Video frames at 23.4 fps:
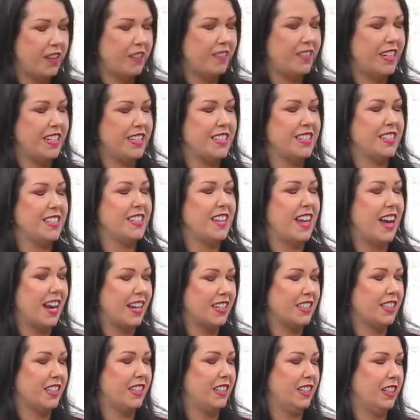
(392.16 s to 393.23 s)
one reason
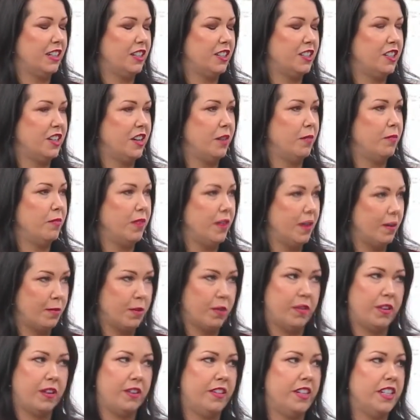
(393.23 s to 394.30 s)
toxic leadership. Number
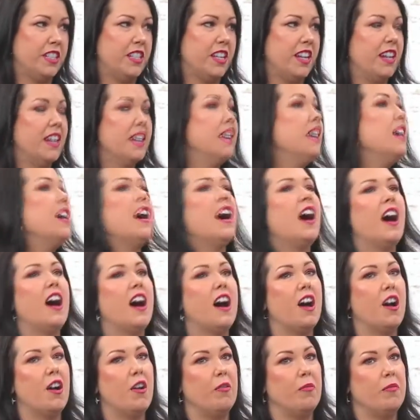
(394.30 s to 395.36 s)
one reason
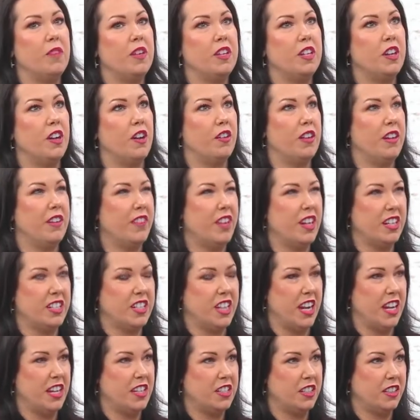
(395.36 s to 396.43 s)
um, you know, even a
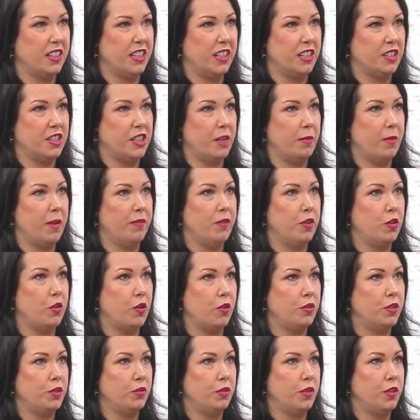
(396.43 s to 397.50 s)
change in leadership, if you
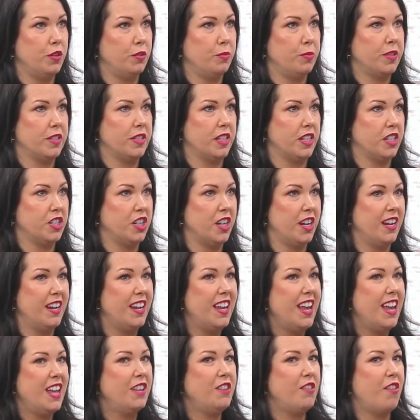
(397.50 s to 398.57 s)
go to a new position,
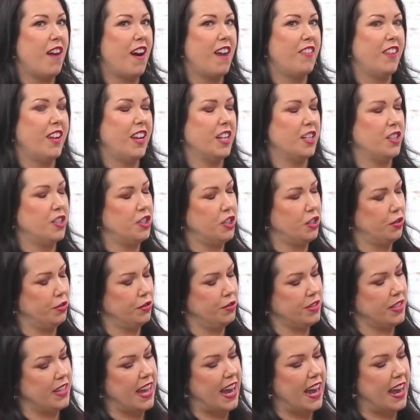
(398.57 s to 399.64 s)
you often can
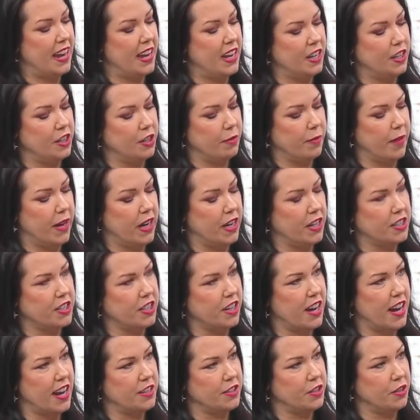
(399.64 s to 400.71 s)
choose that in your manager
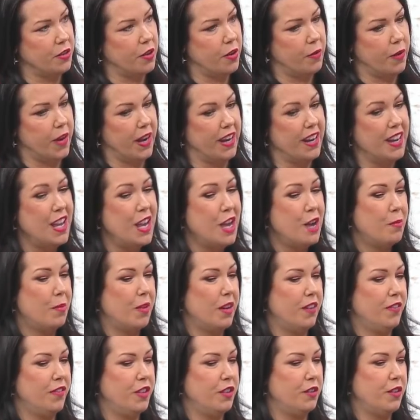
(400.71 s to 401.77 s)
as you go in. But
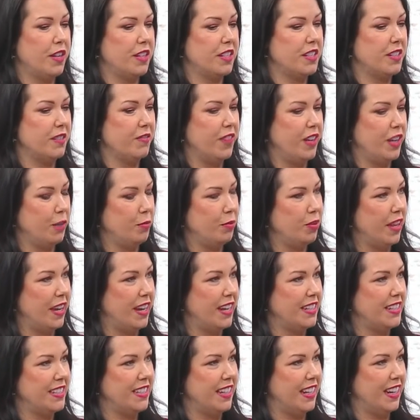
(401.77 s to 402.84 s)
if you get somebody
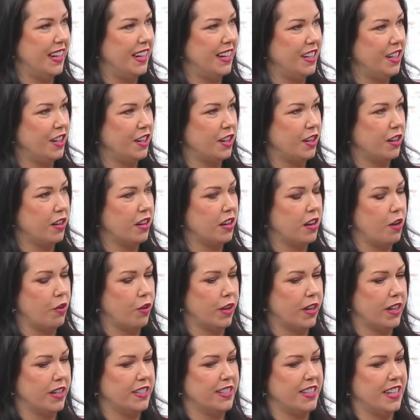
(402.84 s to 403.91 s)
placed in your
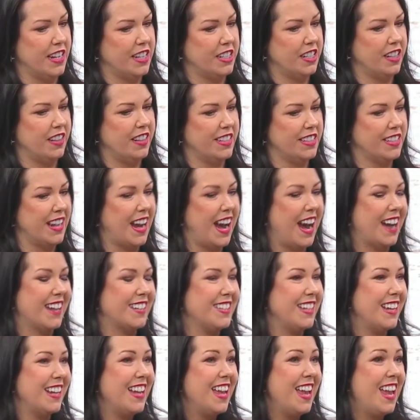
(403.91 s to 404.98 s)
organization that's
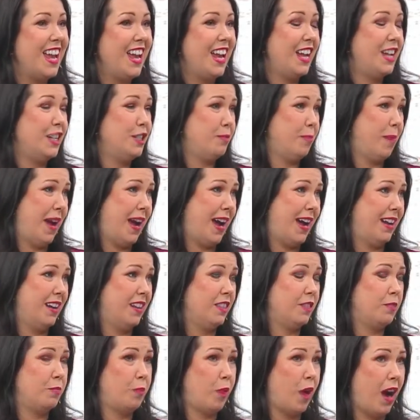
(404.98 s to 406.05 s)
toxic, it's bad.
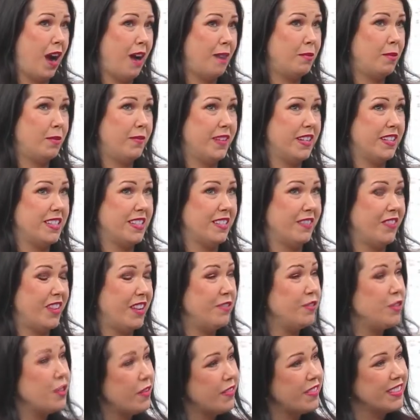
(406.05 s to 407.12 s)
The problem is
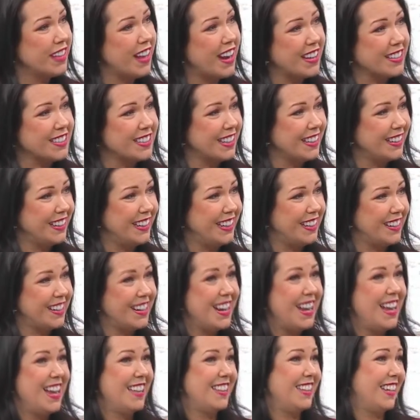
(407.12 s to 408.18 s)
sometimes you have a toxic leader
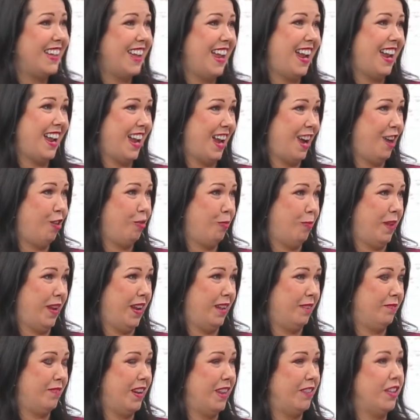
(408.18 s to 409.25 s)
that can't help
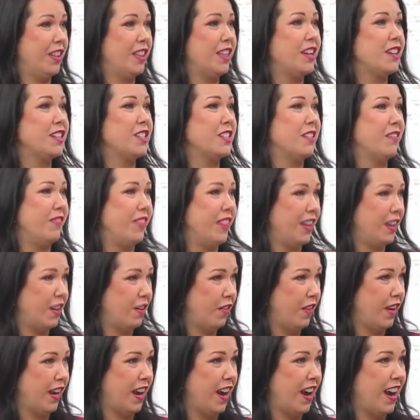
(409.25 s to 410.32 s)
it. Maybe there's something
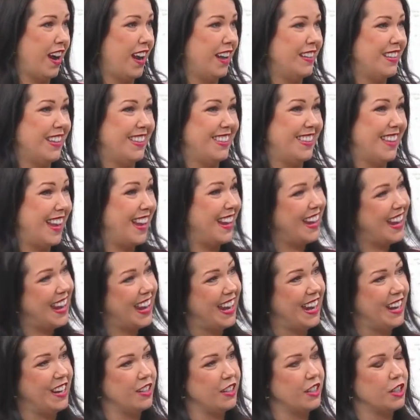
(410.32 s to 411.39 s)
going on that they
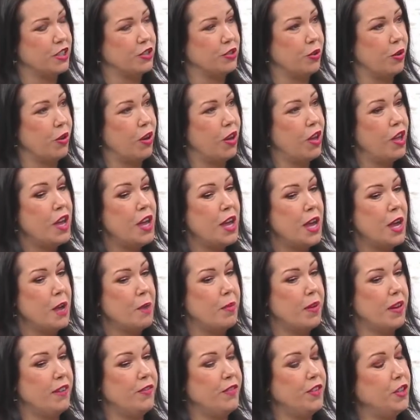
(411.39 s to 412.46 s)
can't control.
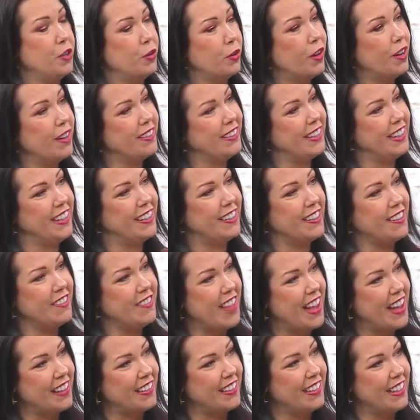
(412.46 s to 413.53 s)
But if you're a leader of
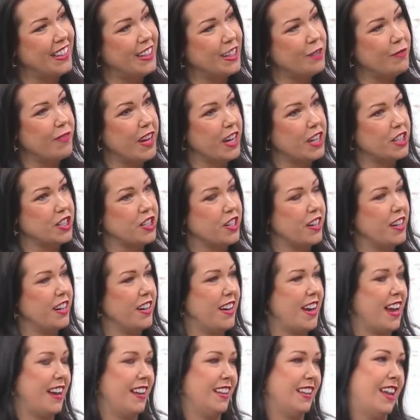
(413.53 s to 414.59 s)
that leader, make sure you're
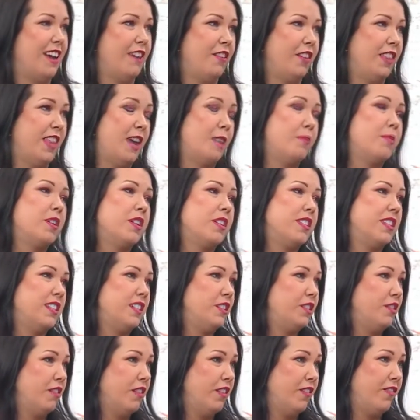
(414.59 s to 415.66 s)
not allowing that person
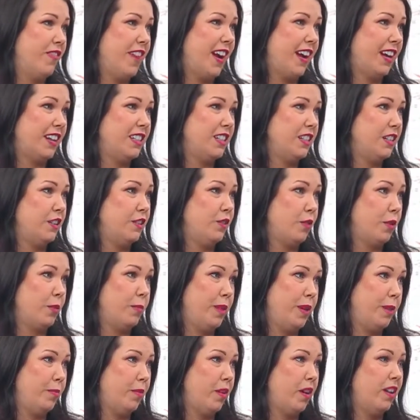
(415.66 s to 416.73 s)
to infect your
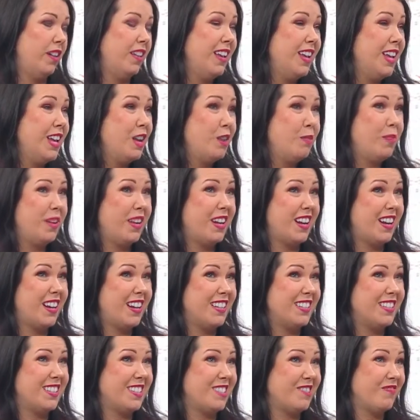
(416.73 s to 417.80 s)
people
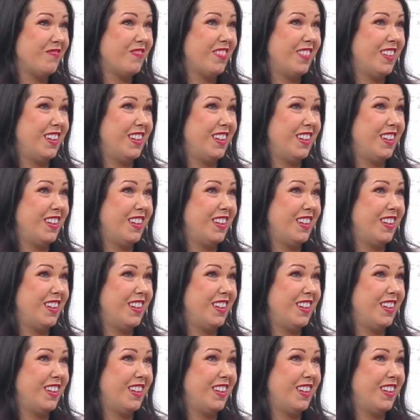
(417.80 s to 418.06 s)
because